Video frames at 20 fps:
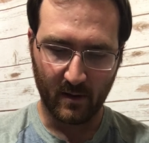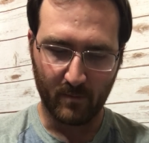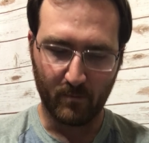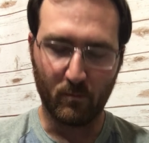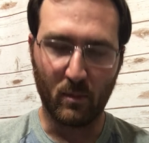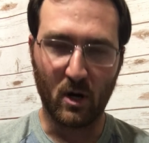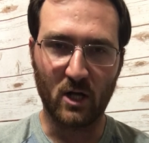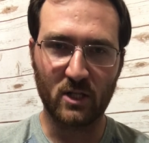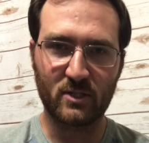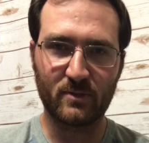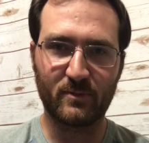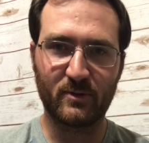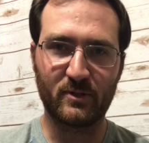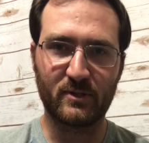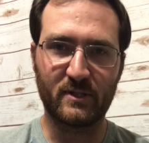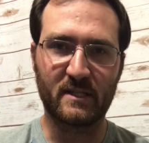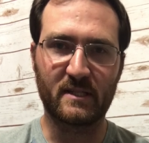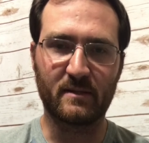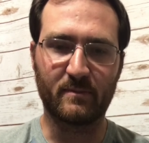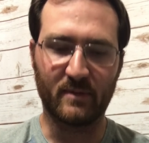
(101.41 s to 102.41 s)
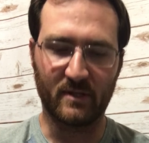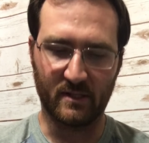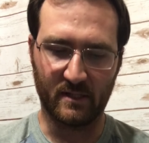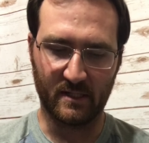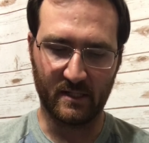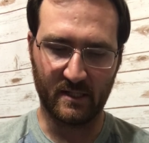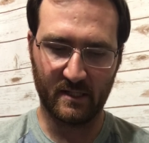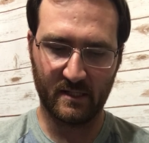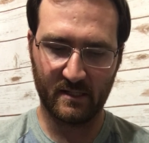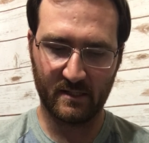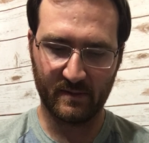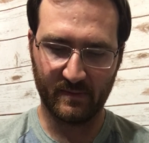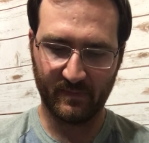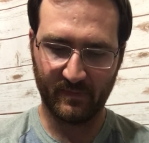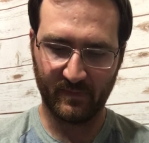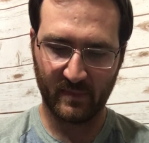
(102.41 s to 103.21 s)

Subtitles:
multiple disabilities,